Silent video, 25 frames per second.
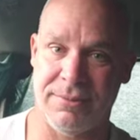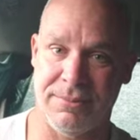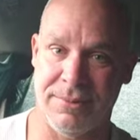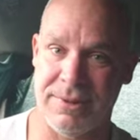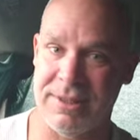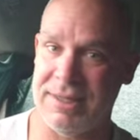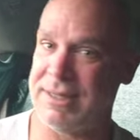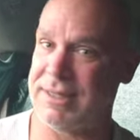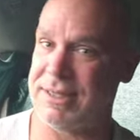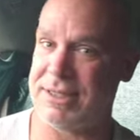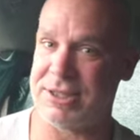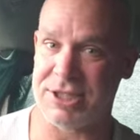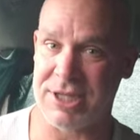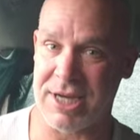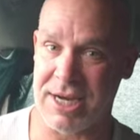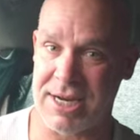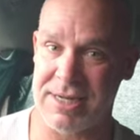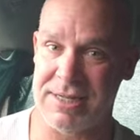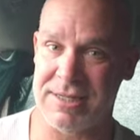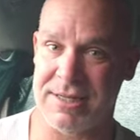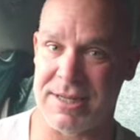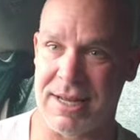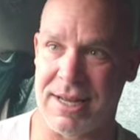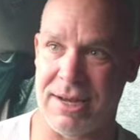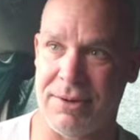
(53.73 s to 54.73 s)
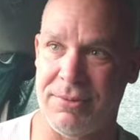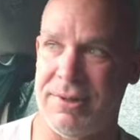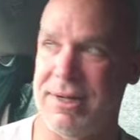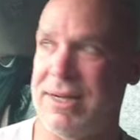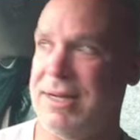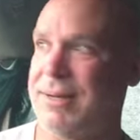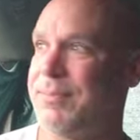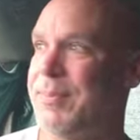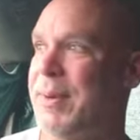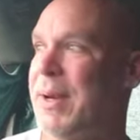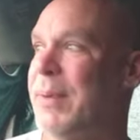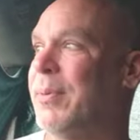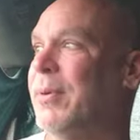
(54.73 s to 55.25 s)
We need to change that. We
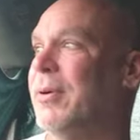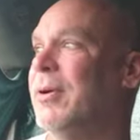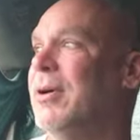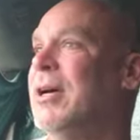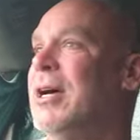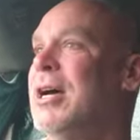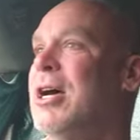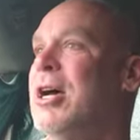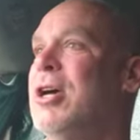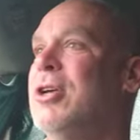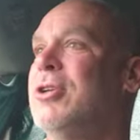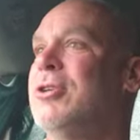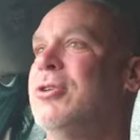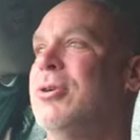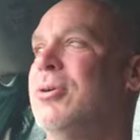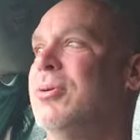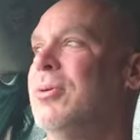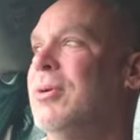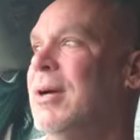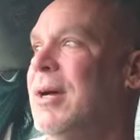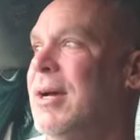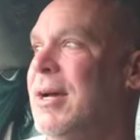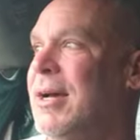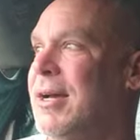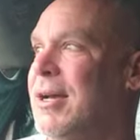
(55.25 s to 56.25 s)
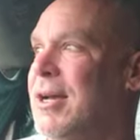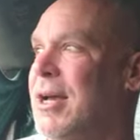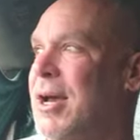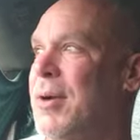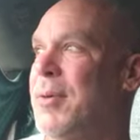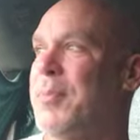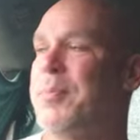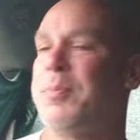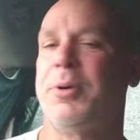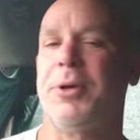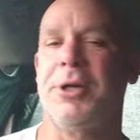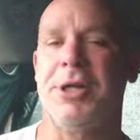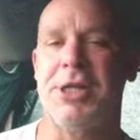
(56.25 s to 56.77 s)
need people to
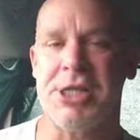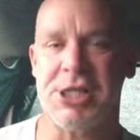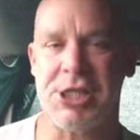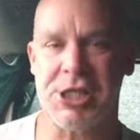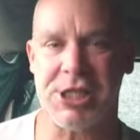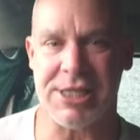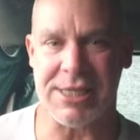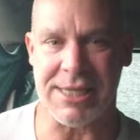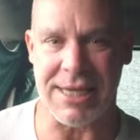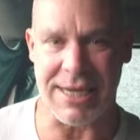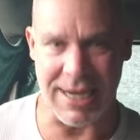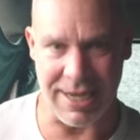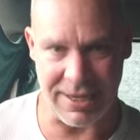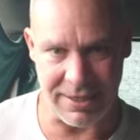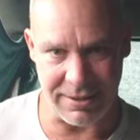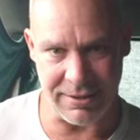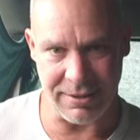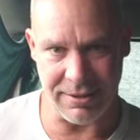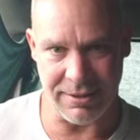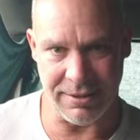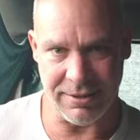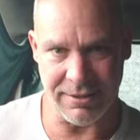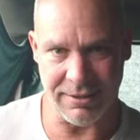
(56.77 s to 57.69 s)
appreciate